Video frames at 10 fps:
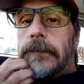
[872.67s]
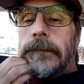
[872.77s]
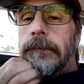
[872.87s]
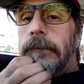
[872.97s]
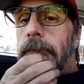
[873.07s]

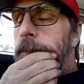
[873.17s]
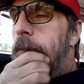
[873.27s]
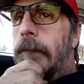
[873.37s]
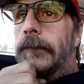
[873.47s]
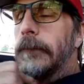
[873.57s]
Yep,
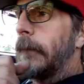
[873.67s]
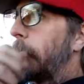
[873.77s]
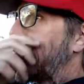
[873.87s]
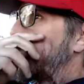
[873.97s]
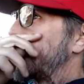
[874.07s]
that's
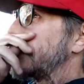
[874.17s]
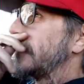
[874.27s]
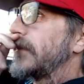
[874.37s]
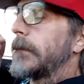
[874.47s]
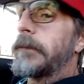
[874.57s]
what I would
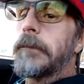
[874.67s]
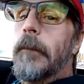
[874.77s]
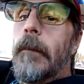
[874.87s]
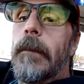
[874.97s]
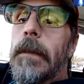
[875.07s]
do if I
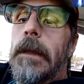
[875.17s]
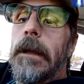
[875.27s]
were you.